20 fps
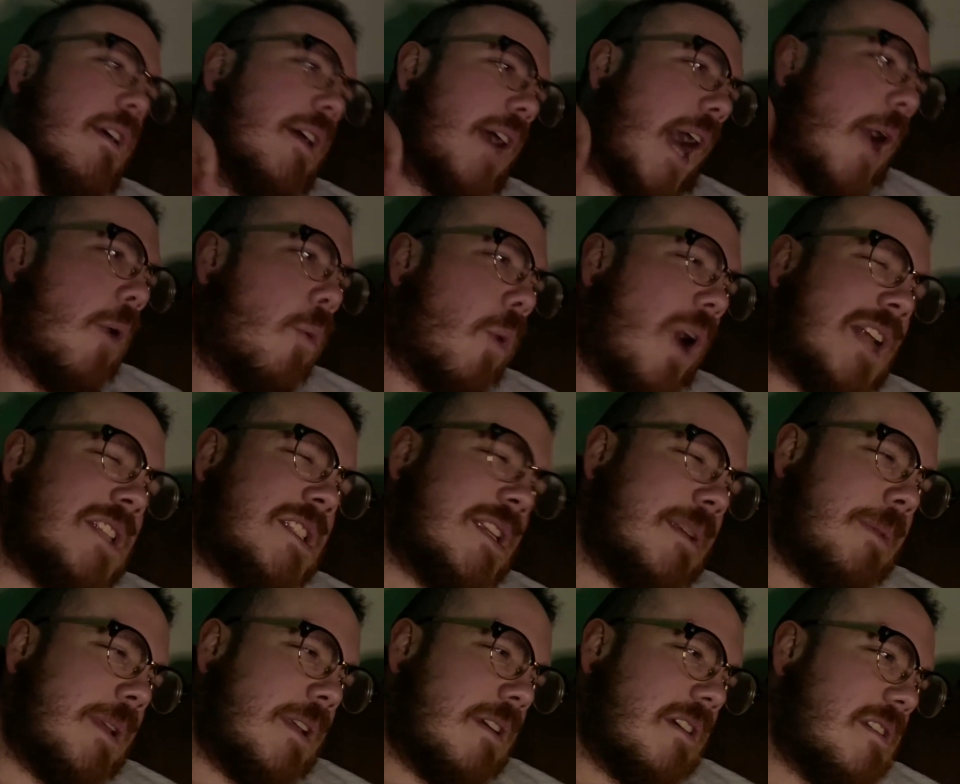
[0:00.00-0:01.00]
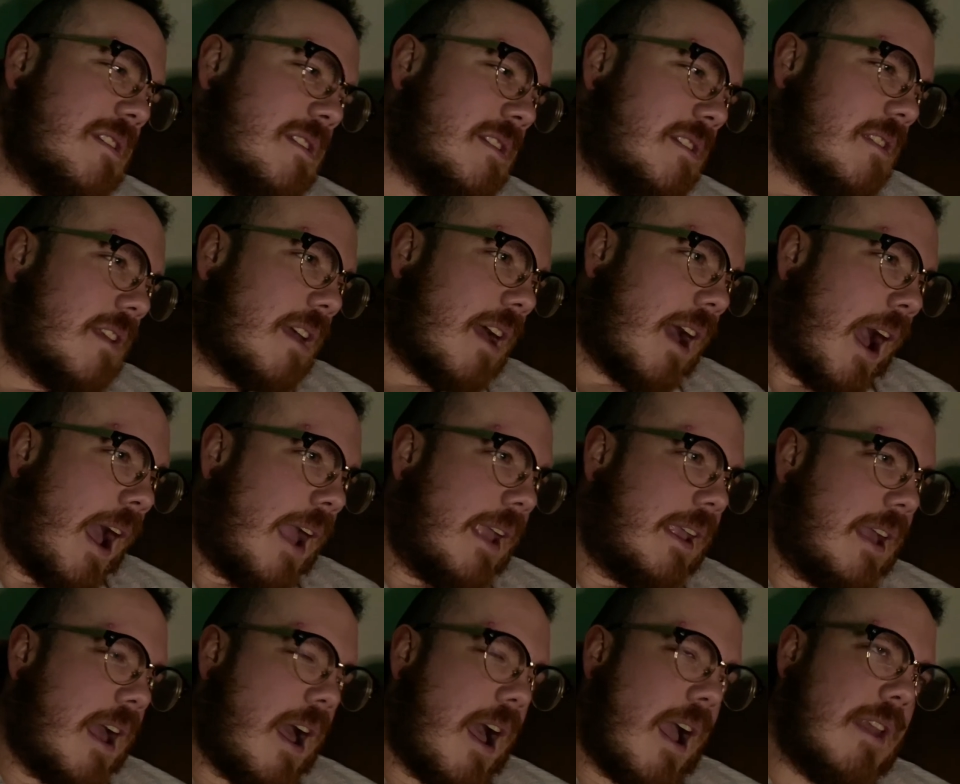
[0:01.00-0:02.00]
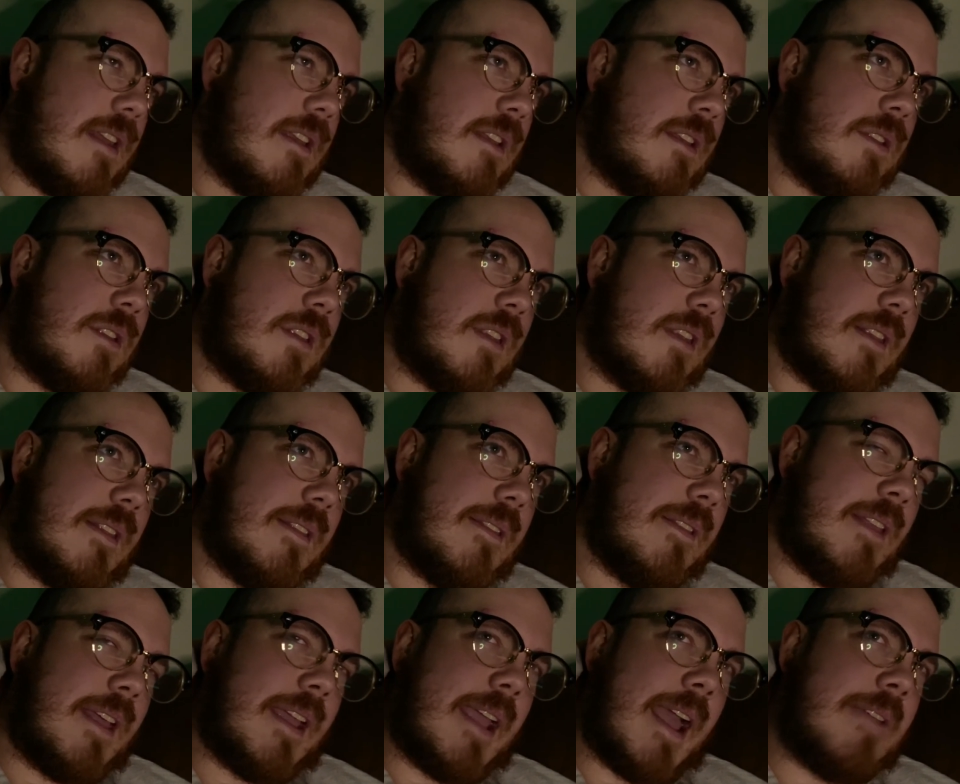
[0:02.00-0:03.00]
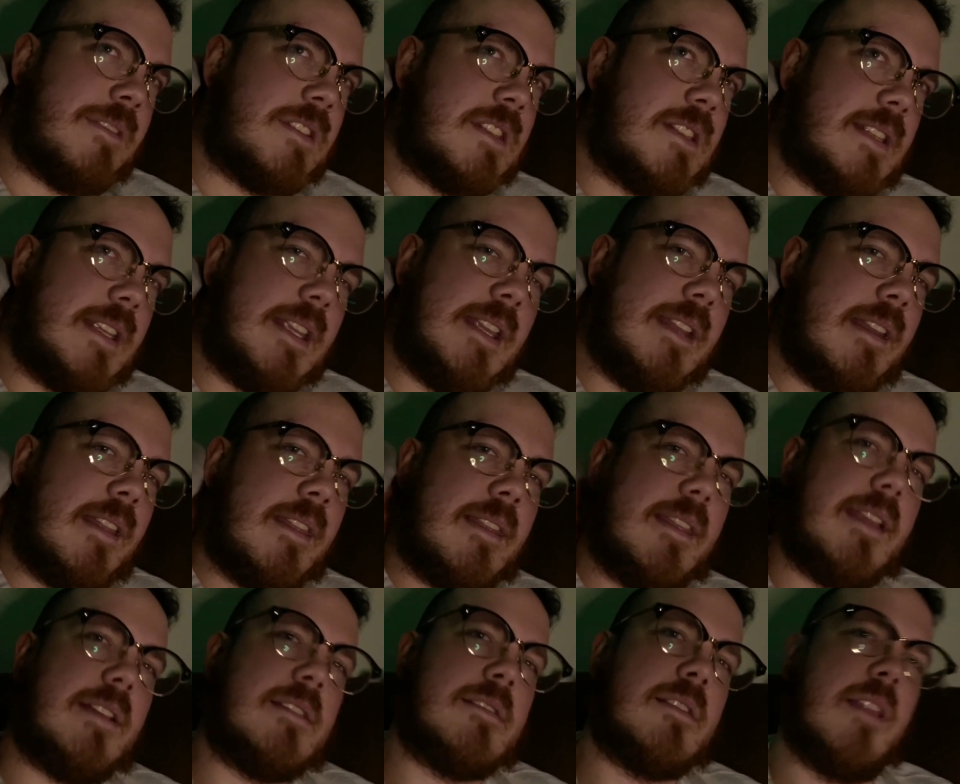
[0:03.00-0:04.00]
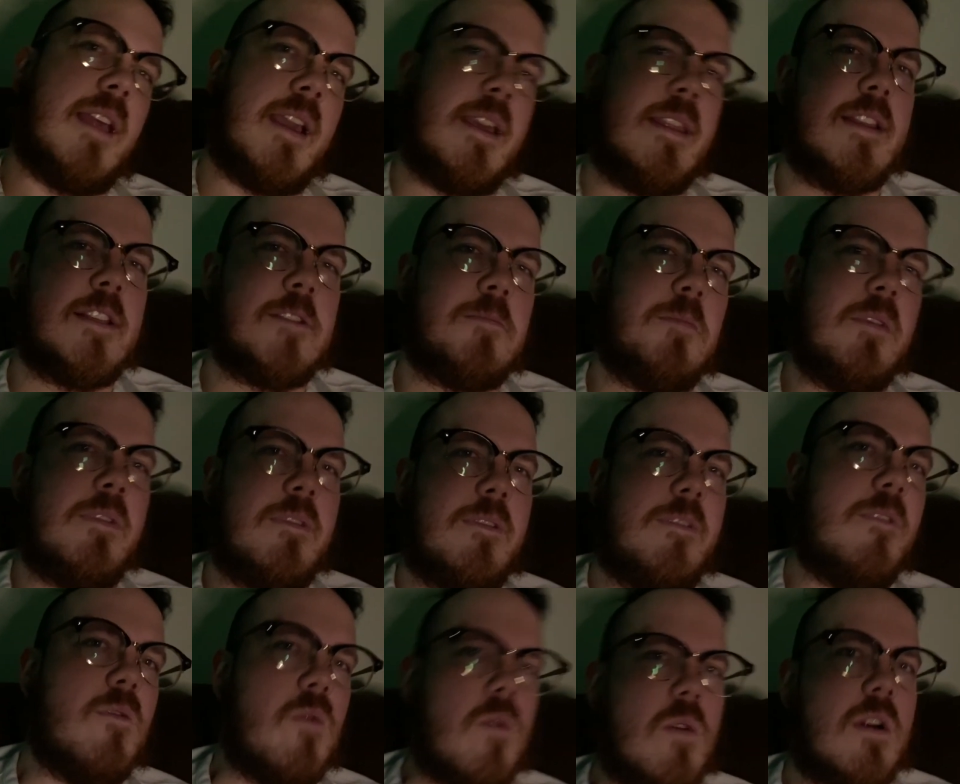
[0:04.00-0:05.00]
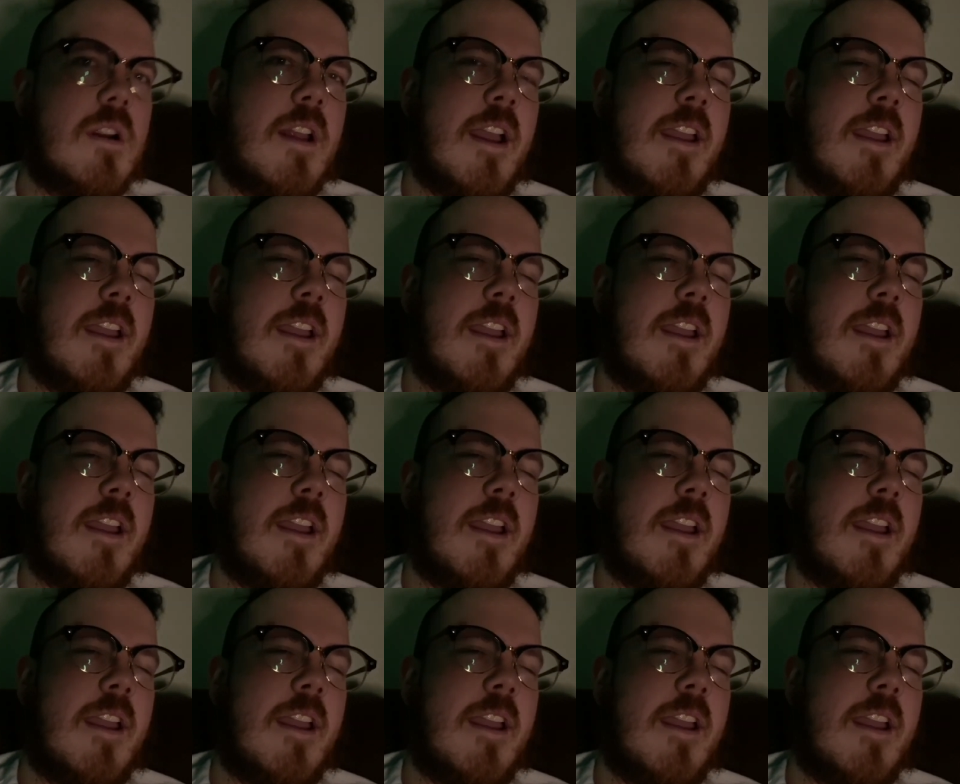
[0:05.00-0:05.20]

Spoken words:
I watched it because I kind of, like, I've seen things like this before.